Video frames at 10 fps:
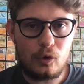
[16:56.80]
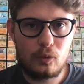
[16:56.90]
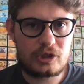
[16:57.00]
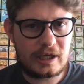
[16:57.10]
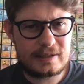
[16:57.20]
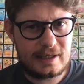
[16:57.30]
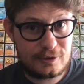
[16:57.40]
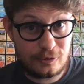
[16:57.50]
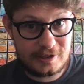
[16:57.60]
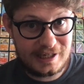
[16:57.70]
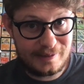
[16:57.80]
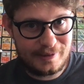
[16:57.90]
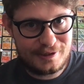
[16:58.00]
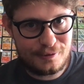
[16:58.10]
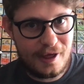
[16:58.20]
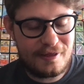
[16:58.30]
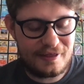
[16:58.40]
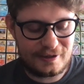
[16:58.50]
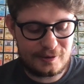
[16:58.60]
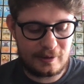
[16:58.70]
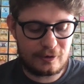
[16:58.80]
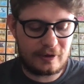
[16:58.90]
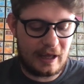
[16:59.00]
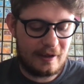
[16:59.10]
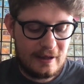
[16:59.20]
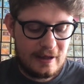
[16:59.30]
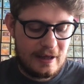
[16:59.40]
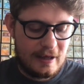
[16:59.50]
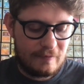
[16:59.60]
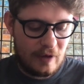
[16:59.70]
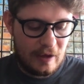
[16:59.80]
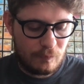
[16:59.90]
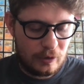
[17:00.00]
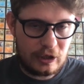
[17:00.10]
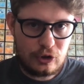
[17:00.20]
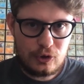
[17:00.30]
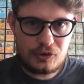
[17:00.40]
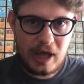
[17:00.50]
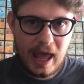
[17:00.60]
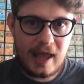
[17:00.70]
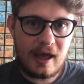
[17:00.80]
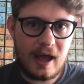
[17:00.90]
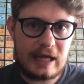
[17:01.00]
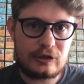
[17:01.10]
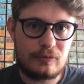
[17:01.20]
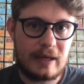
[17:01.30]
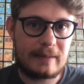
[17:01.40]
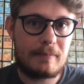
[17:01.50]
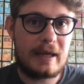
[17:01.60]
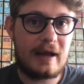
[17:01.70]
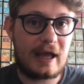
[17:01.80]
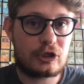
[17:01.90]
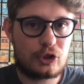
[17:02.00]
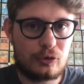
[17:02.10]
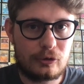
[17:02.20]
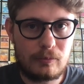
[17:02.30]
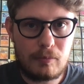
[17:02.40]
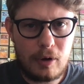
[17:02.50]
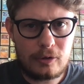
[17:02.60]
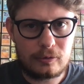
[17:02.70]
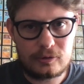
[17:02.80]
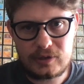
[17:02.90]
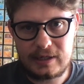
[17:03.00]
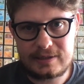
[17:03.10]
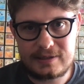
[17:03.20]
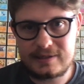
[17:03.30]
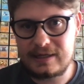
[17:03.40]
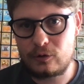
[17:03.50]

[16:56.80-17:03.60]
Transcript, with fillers: which, like I said, starts getting me into the other things. So I'm like, okay, if we can use AI to make better actuarial models, and it's this thing